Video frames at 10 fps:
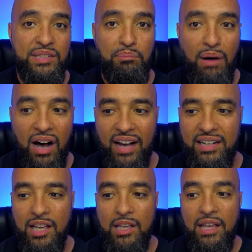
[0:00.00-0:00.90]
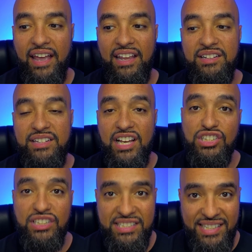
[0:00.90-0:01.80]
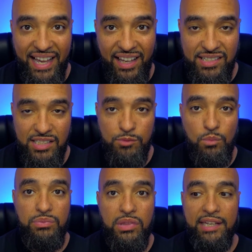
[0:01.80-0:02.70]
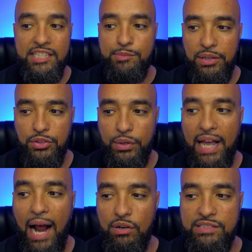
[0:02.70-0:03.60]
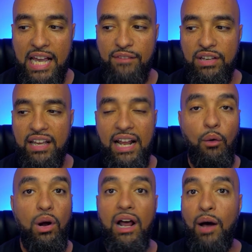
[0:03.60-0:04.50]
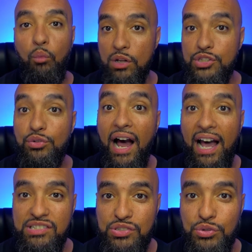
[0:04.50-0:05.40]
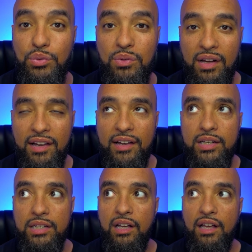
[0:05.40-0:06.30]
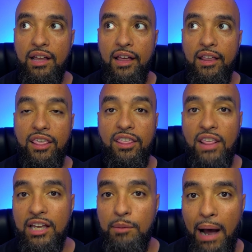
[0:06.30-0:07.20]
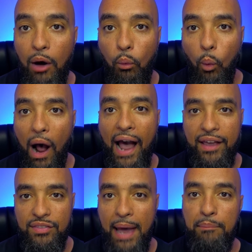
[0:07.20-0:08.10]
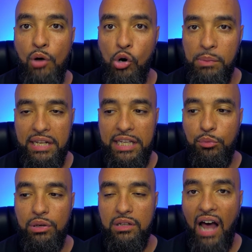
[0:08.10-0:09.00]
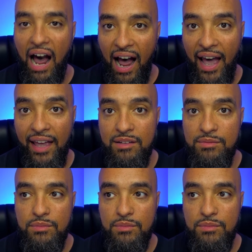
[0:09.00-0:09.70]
the mud. And he initially says he spent 3 hours saving it. And I want you guys to think about why in that moment he would lie.